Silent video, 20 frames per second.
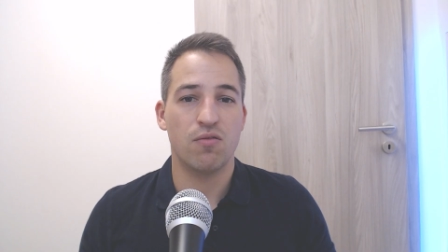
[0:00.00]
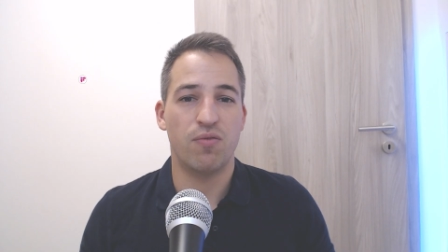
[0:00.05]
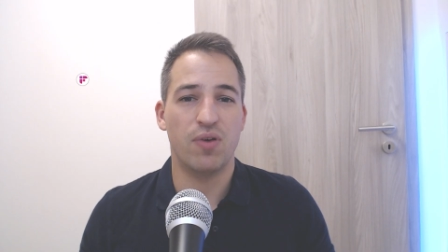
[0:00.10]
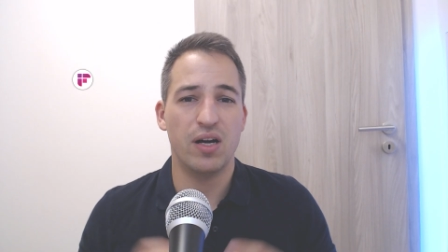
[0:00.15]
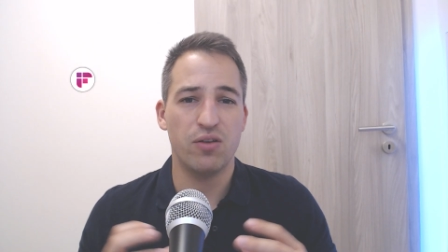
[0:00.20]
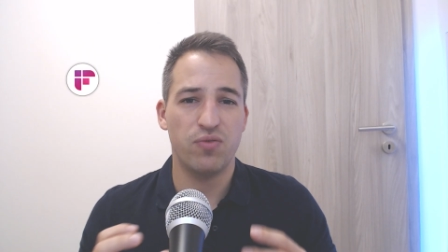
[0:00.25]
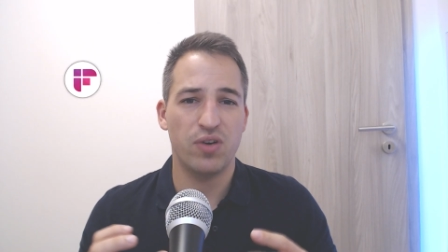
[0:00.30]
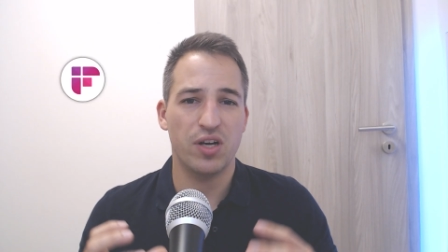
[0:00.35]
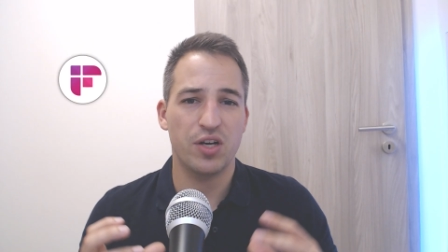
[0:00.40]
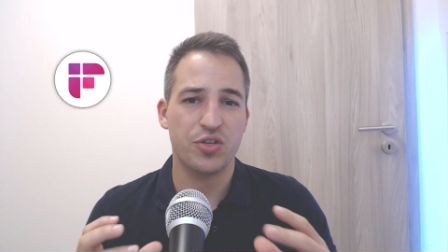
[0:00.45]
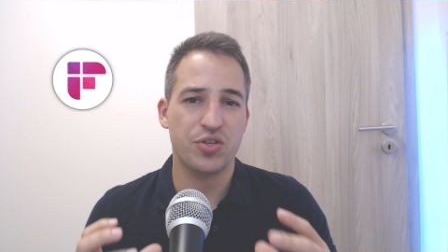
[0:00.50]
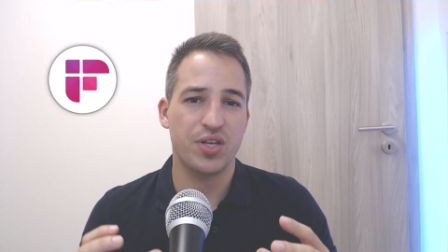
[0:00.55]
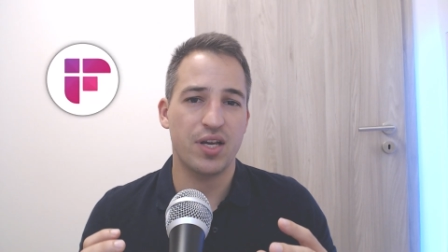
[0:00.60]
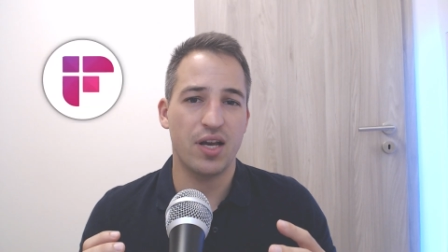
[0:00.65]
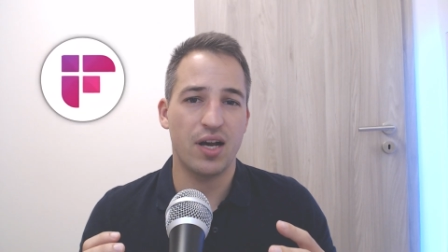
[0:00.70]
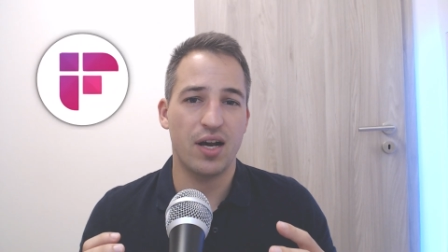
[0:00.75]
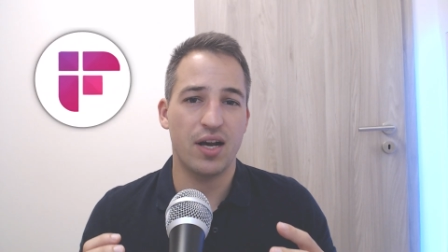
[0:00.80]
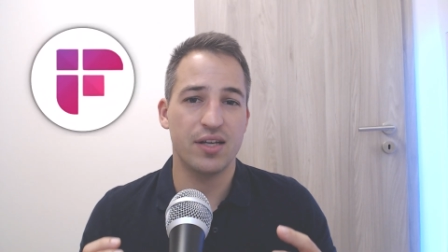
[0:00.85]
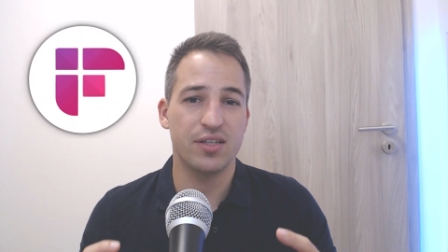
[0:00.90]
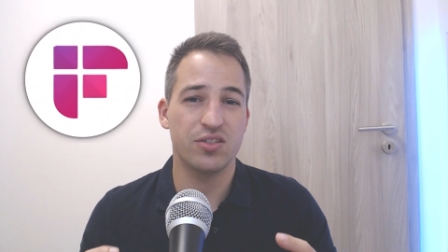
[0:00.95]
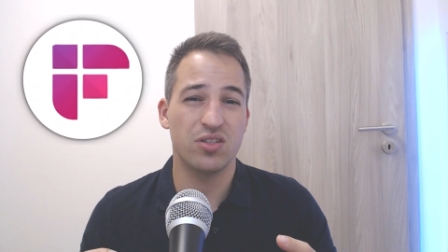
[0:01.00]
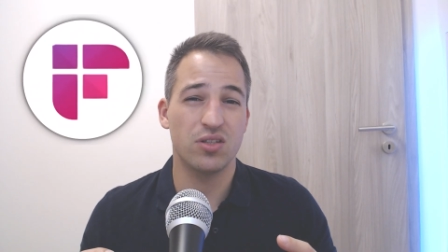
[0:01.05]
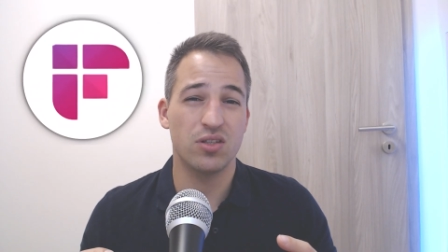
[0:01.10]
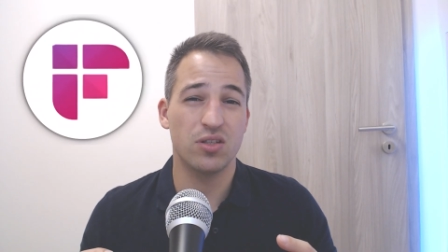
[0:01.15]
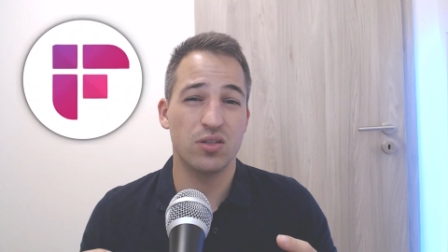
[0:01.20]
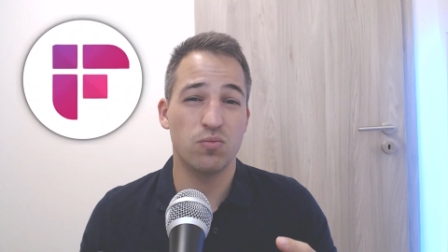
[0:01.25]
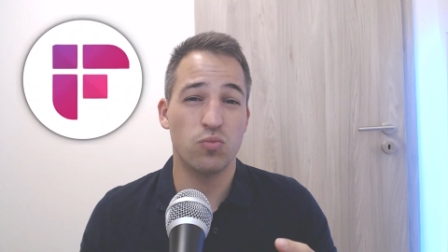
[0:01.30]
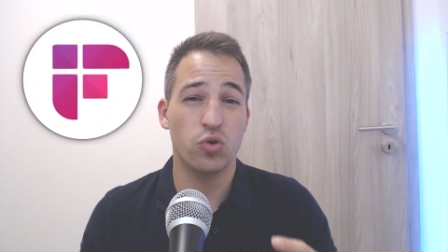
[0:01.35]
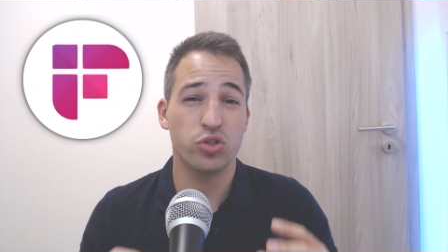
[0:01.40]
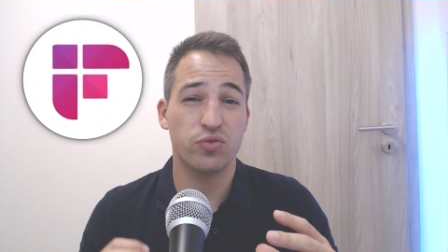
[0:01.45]
Fireflies AI is
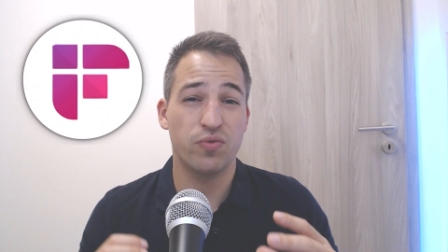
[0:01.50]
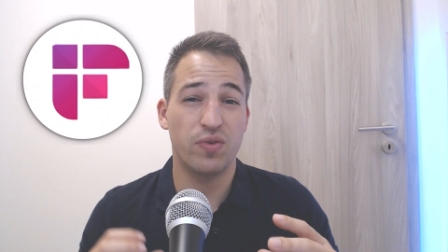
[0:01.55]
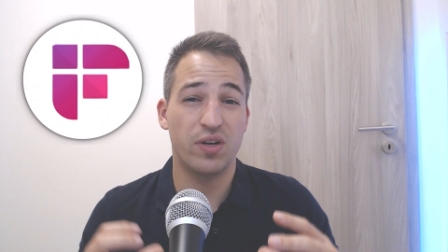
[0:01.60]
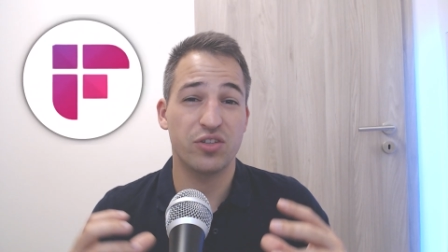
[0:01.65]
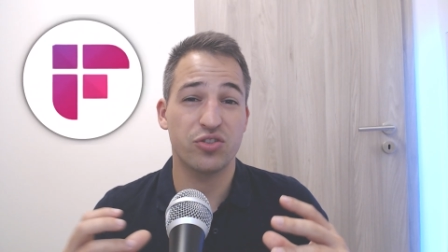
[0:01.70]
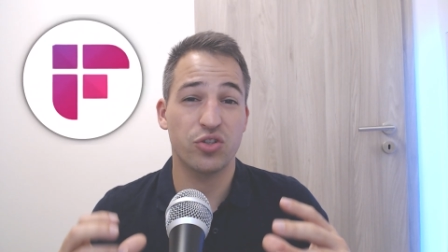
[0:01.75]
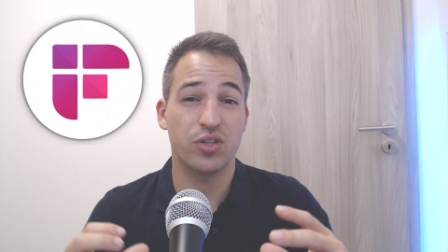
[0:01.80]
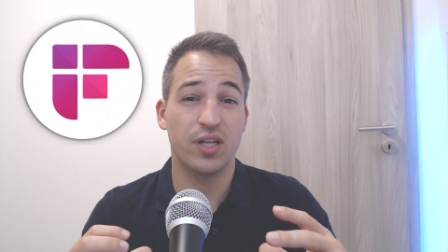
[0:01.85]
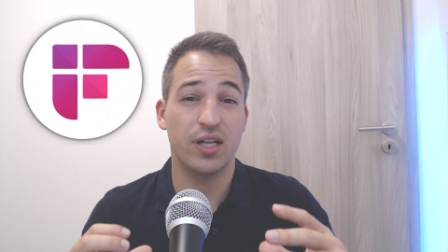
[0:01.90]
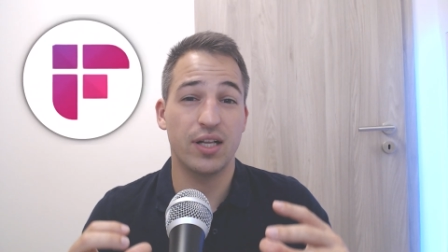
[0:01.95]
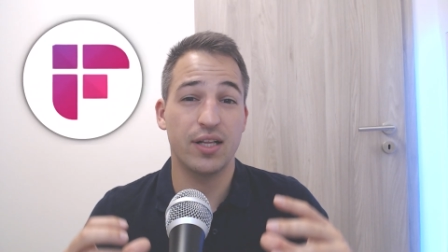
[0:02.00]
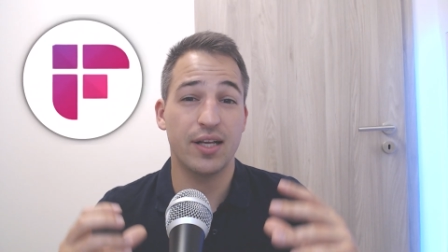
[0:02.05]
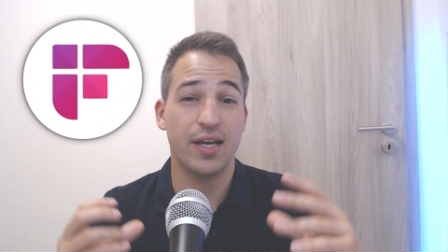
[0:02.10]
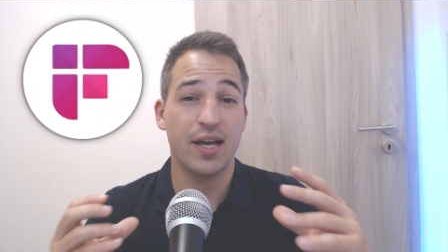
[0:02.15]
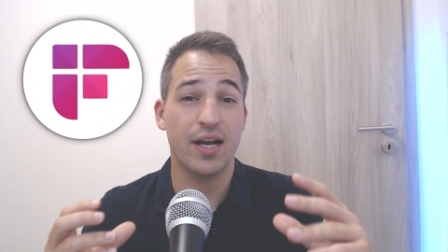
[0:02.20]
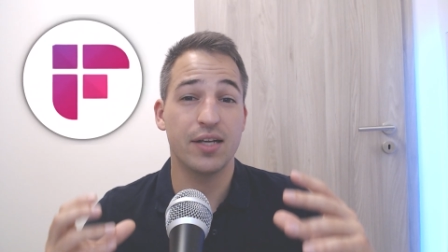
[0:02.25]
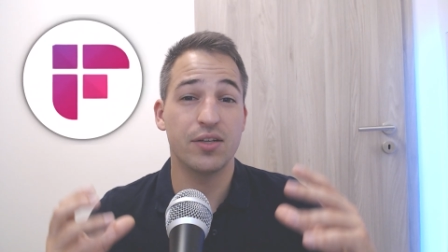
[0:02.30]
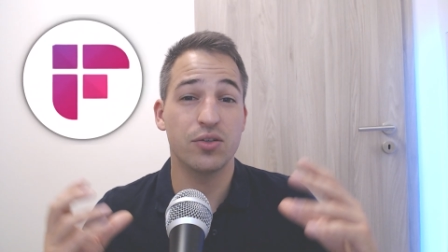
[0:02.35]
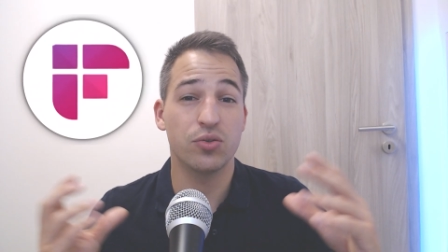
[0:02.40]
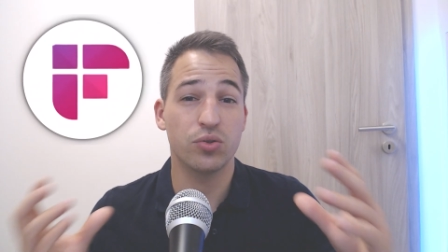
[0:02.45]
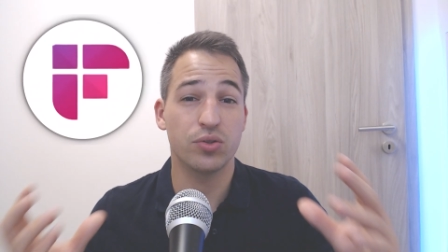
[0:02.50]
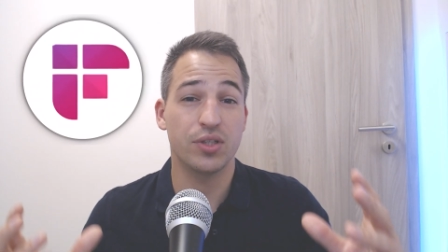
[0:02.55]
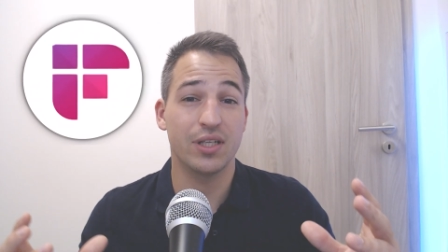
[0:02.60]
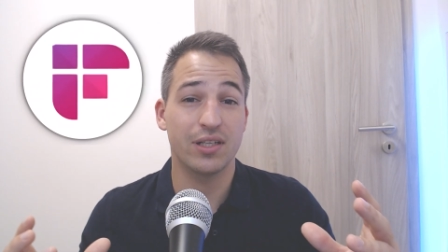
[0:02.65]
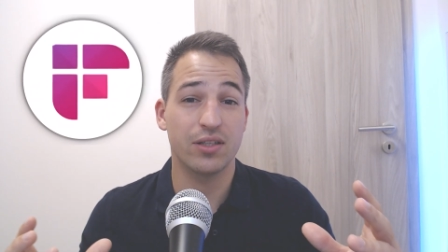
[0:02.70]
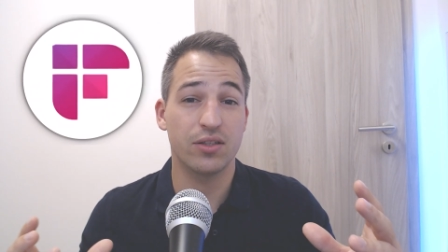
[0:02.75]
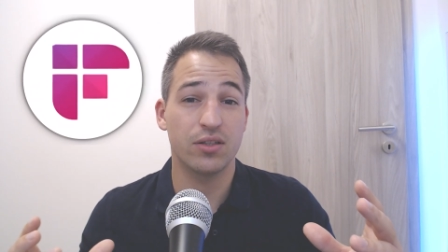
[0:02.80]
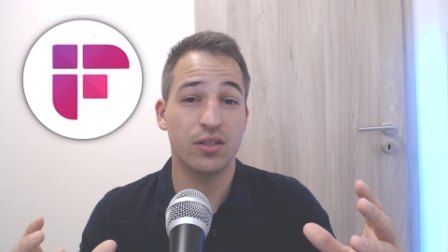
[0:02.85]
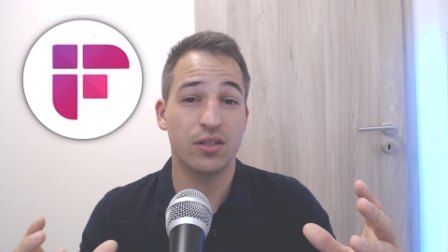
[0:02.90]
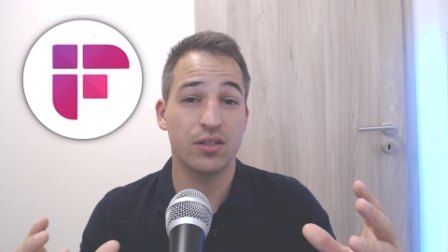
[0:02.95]
the most versatile AI note
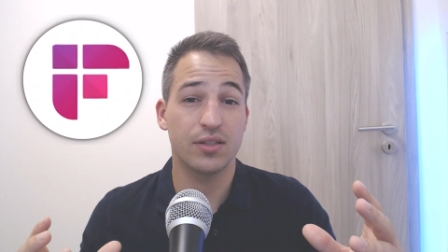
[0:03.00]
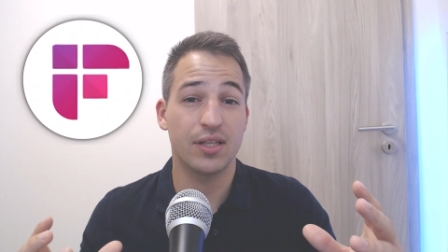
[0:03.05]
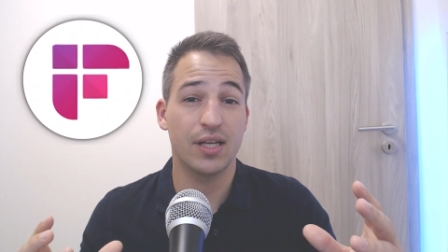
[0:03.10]
taker